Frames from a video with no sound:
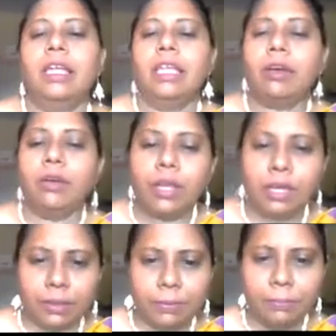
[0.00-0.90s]
Now,
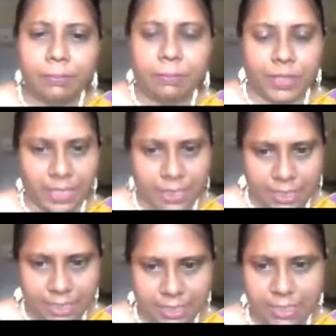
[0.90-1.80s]
here in
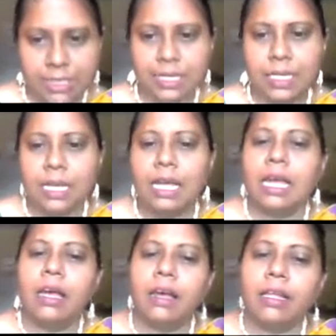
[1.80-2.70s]
India,
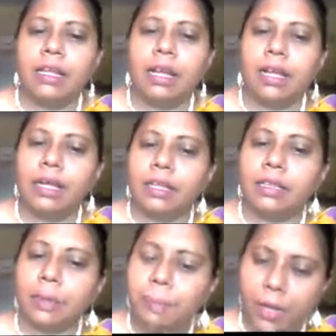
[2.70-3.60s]

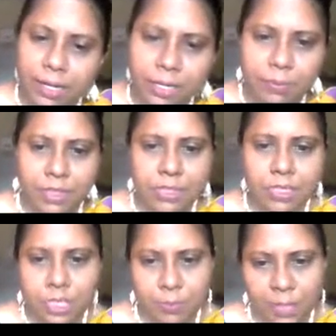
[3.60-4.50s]
the parliament
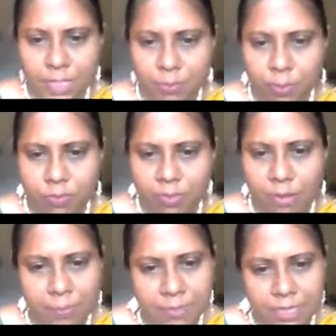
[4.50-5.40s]
is made up of the
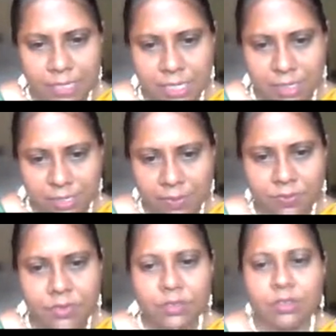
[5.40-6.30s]

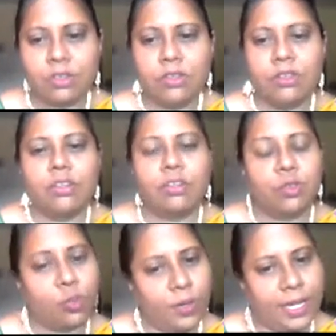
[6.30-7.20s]
representatives
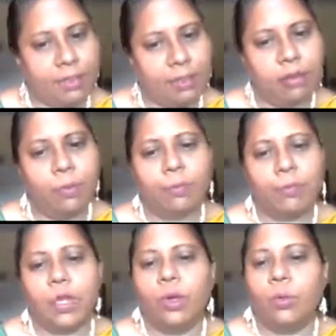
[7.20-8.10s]
together
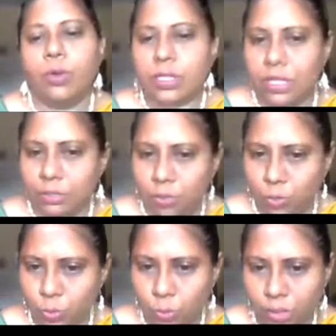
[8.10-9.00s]
which
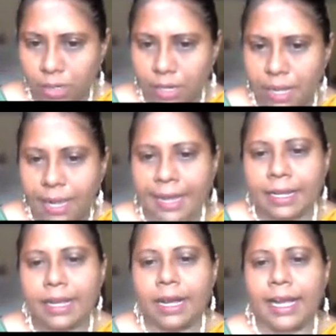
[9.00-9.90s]
control
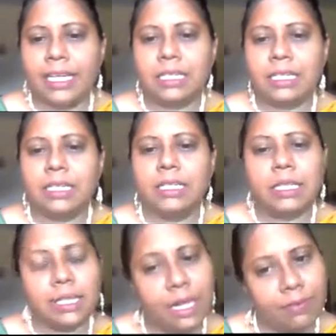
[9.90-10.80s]
and guide
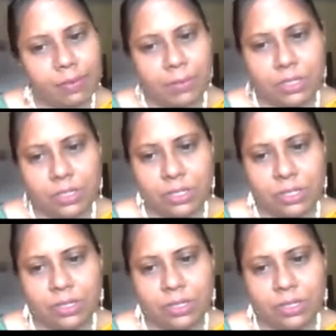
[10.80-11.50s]
the government.